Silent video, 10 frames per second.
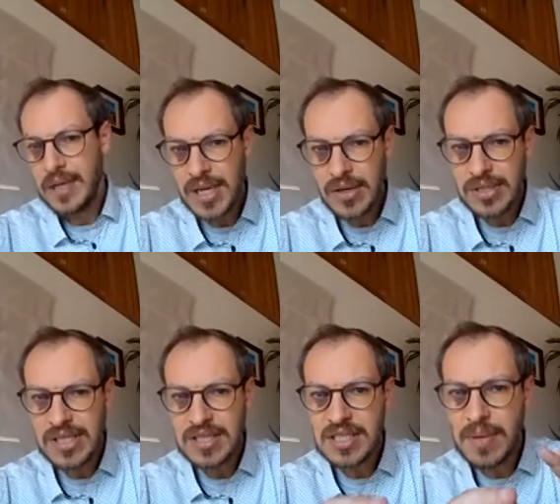Because
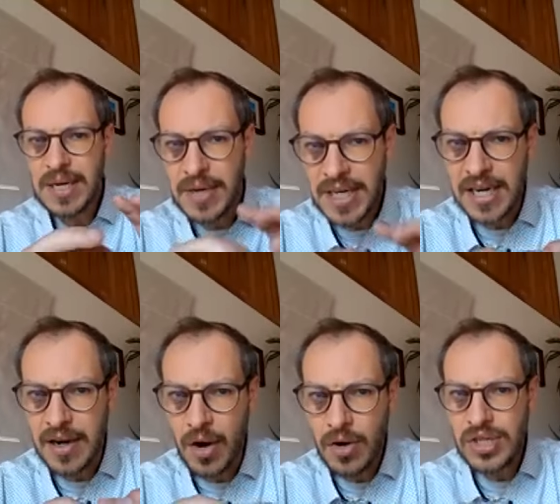it is by bringing
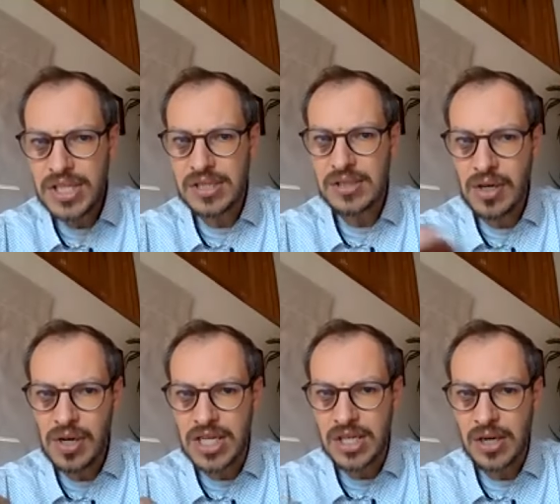all this
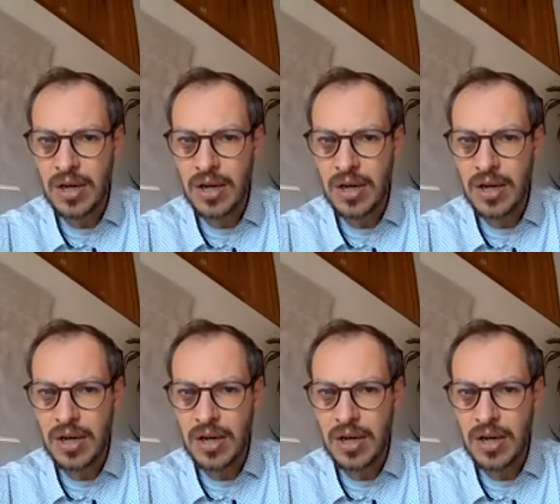knowledge,